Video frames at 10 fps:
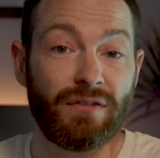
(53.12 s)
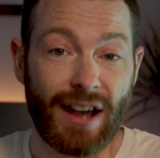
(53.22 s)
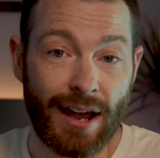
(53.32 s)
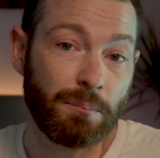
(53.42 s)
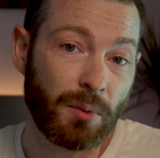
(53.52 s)
if
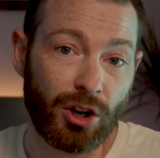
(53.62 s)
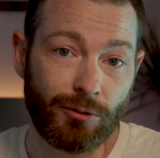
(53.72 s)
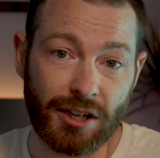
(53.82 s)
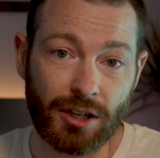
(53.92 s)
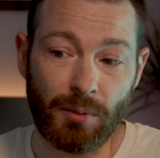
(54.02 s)
I hadn't bought a
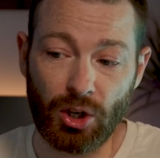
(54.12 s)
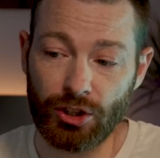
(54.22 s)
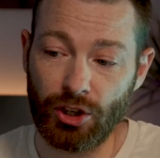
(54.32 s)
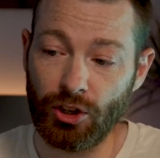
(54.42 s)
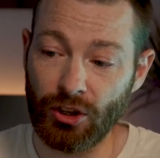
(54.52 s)
RED
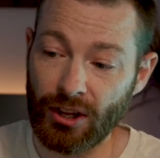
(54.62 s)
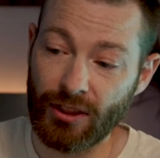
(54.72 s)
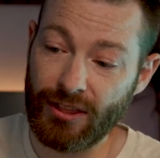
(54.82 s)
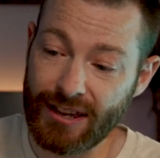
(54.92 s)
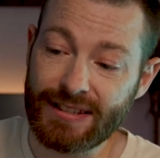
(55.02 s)
Komodo,
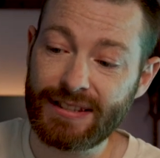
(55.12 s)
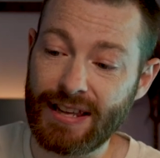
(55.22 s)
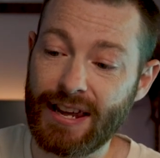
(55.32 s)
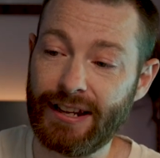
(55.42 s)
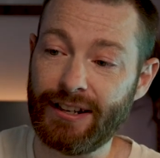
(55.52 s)
this
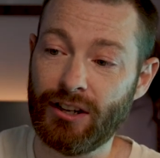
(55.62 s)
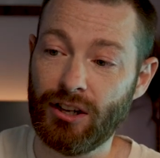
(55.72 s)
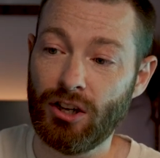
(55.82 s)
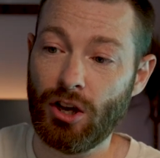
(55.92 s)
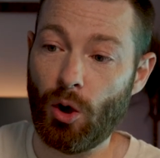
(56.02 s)
thing
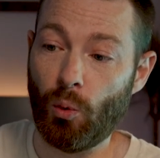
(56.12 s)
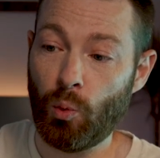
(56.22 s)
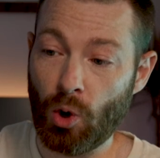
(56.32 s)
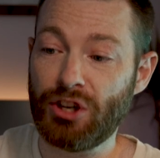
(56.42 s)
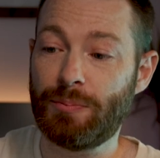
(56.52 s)

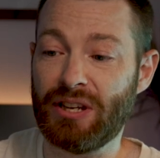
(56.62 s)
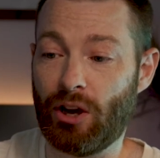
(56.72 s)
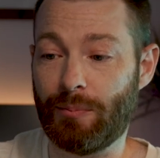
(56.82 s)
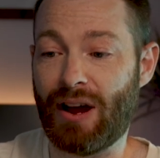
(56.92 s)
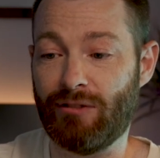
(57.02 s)
would be
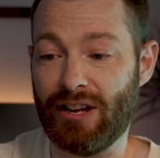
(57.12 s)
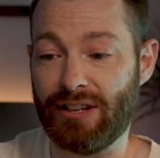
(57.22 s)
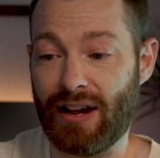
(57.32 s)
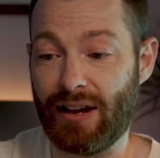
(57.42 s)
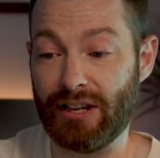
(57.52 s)
on my
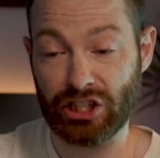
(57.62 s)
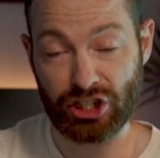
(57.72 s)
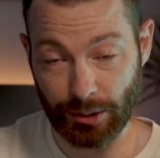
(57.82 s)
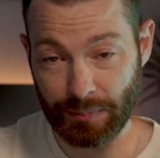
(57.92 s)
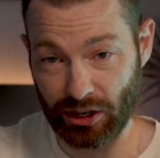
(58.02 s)
radar, and it
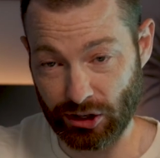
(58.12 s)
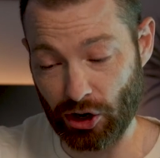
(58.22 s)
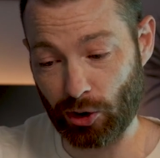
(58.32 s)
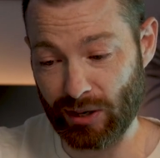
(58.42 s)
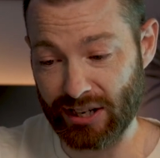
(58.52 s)
should be on
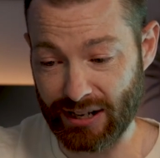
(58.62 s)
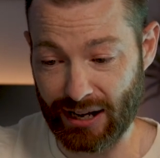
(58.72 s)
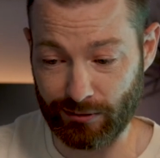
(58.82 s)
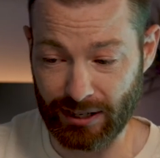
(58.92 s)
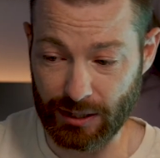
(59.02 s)
your
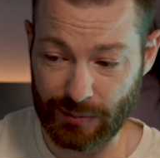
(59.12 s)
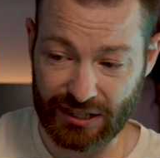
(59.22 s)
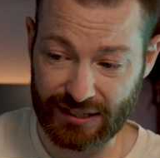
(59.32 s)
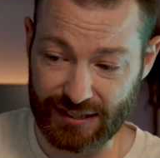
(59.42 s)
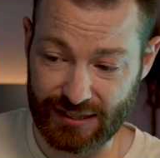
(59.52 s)
radar really,
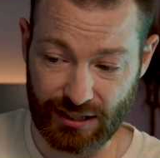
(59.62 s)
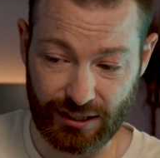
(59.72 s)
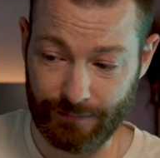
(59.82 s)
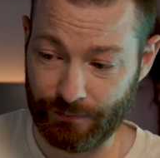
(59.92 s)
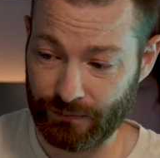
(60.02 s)
because it's
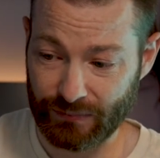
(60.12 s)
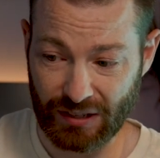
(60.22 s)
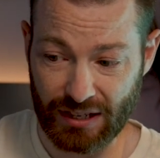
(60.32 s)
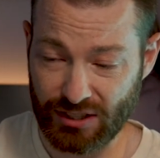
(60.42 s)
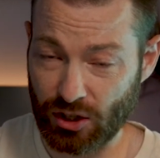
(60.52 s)
a
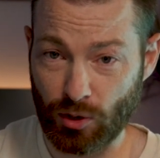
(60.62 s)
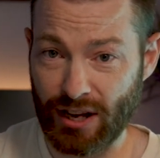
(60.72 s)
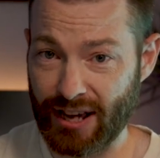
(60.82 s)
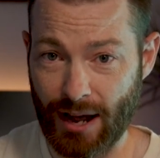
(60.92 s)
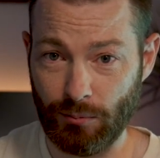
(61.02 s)

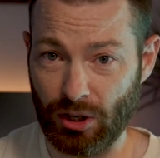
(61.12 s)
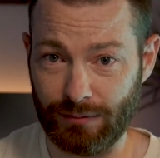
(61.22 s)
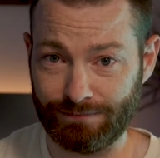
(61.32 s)
great camera.